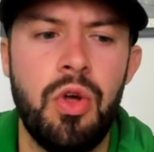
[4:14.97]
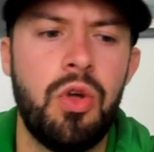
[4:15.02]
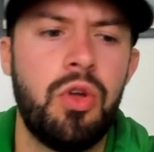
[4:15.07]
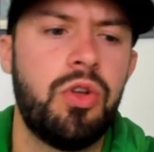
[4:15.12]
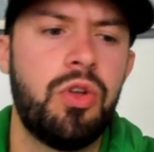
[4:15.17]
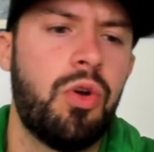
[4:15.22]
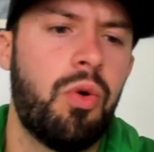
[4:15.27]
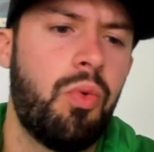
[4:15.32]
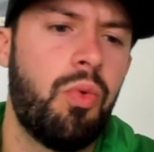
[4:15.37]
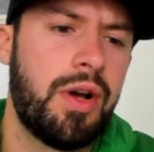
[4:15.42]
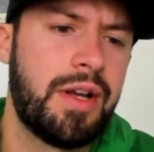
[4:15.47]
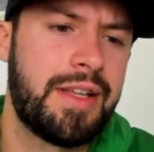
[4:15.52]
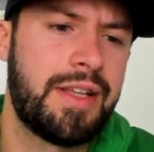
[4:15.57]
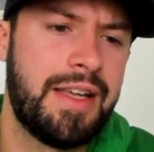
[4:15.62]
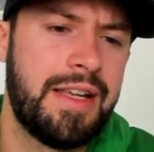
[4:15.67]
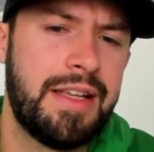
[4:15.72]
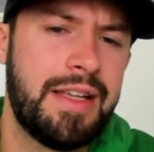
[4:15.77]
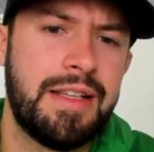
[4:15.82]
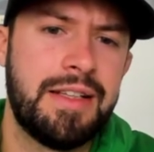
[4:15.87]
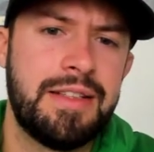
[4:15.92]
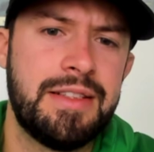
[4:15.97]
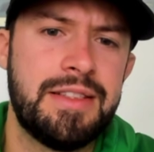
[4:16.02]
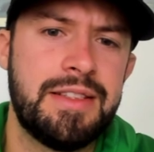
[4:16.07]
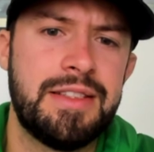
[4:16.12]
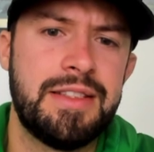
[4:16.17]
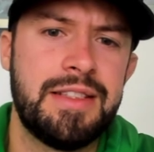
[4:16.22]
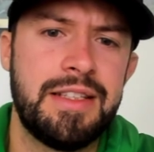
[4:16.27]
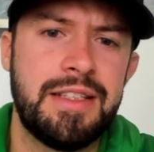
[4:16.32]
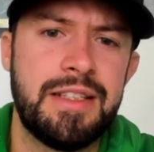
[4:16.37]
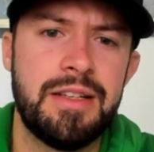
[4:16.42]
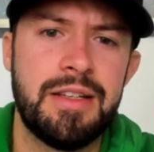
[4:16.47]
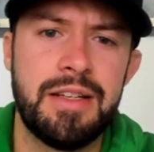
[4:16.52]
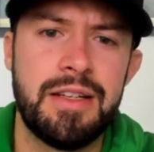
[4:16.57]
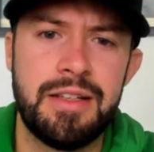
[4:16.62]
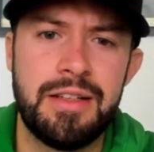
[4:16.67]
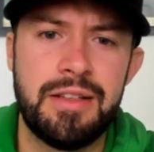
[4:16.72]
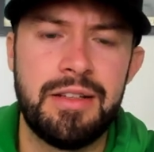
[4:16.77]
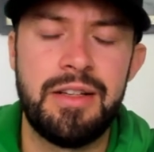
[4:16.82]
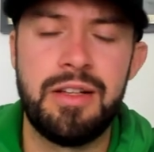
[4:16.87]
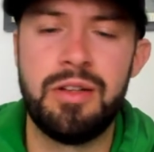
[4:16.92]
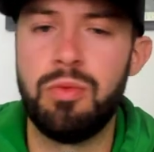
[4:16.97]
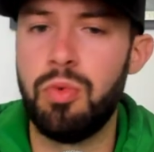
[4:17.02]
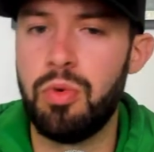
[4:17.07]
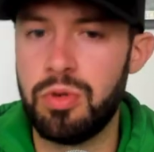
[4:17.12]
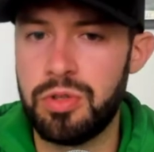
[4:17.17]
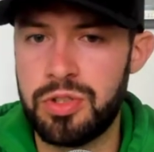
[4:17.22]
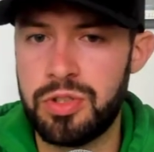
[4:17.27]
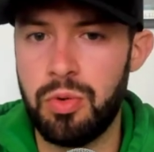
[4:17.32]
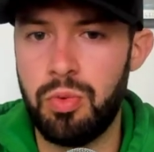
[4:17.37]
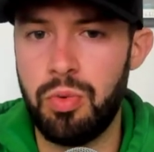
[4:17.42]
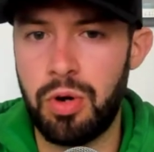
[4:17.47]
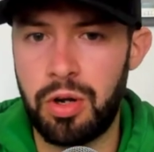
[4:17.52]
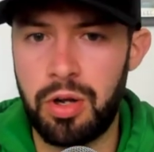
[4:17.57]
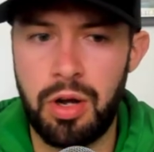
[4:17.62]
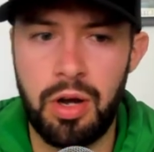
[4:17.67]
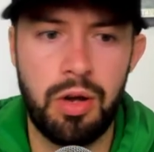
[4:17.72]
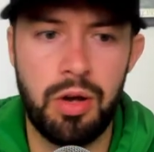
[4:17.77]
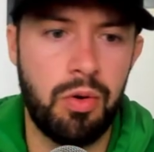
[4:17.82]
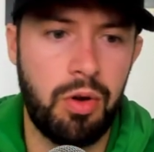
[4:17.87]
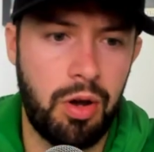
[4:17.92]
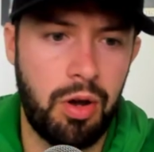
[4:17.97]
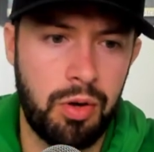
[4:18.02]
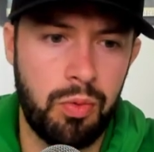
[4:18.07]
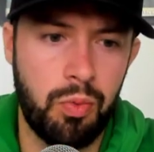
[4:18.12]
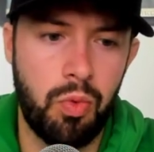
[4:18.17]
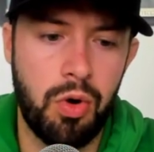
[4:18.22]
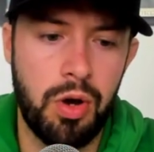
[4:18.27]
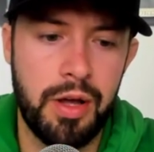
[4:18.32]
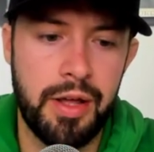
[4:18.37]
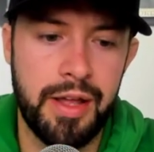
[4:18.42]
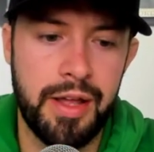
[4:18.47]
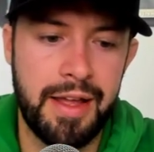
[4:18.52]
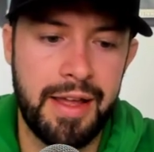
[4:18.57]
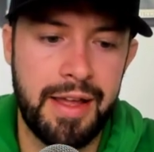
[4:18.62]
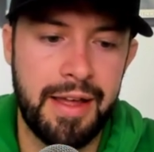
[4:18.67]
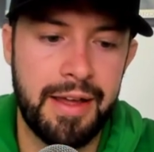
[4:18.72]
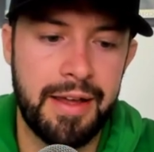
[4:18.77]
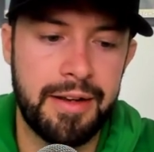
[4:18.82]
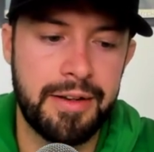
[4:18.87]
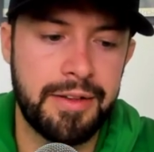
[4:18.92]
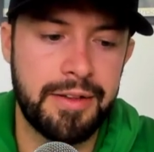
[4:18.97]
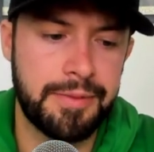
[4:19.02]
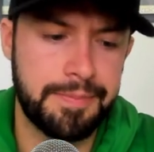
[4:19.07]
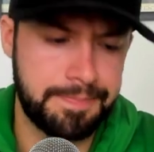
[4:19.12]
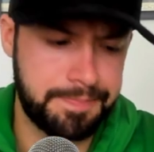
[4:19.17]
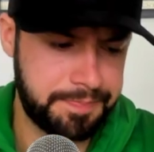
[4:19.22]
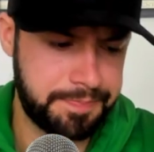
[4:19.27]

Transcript: you know what kids need to need to work on on what and